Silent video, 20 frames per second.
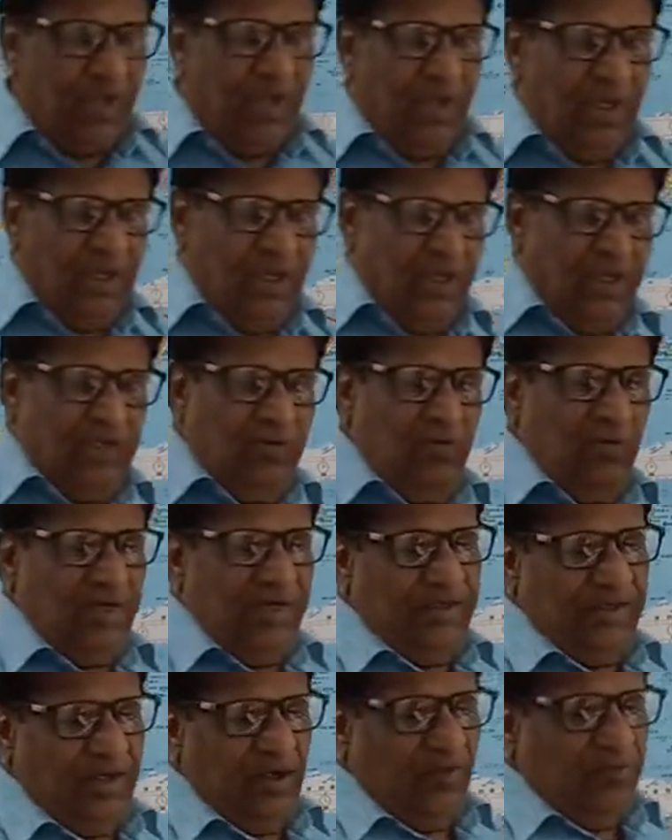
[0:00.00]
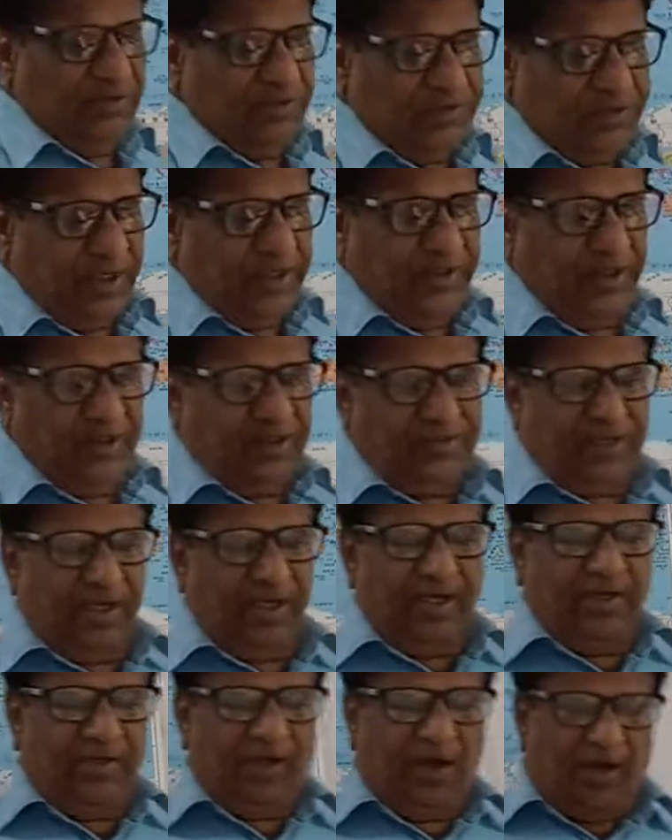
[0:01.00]
equality of status and
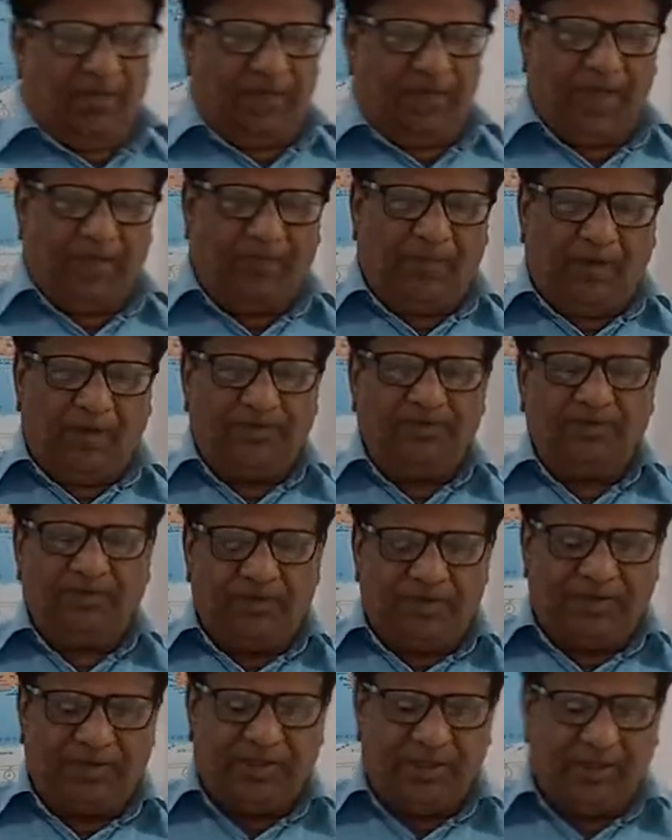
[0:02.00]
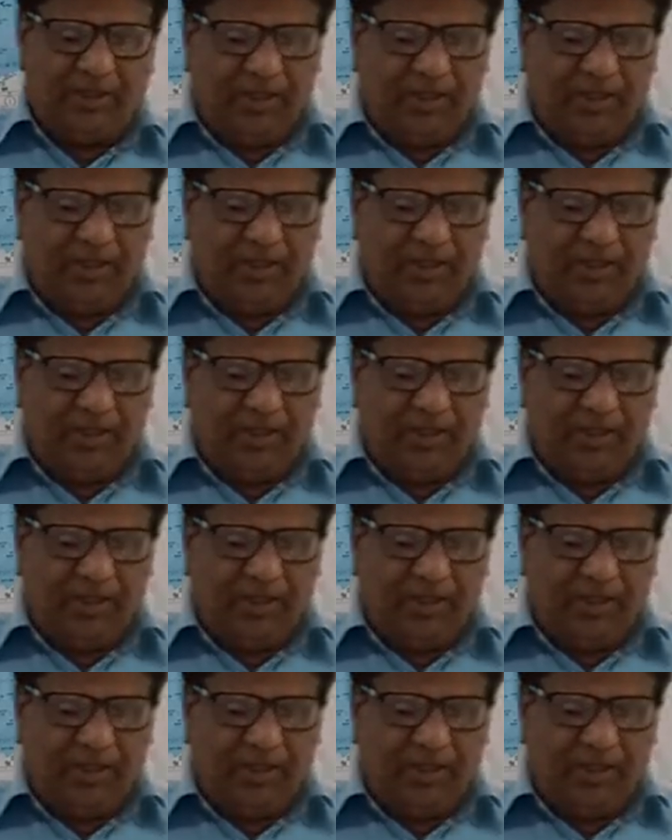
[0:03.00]
of opportunity,